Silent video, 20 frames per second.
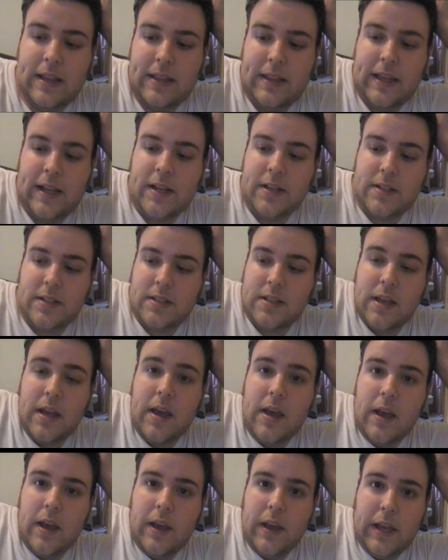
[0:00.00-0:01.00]
thinks
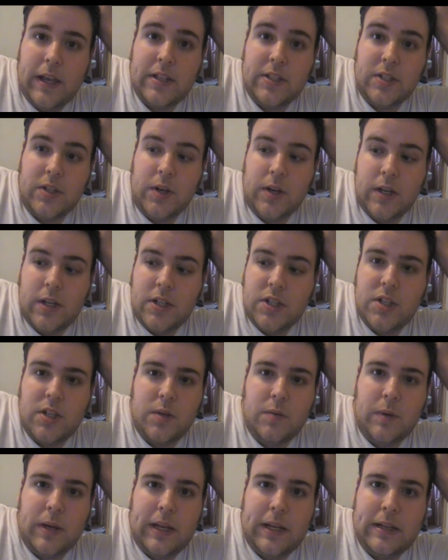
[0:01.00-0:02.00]
is good
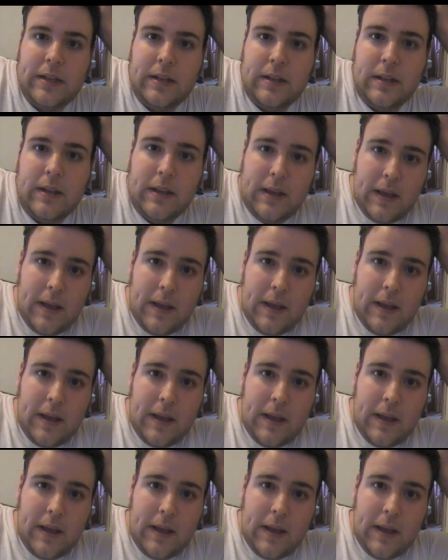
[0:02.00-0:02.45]
should win.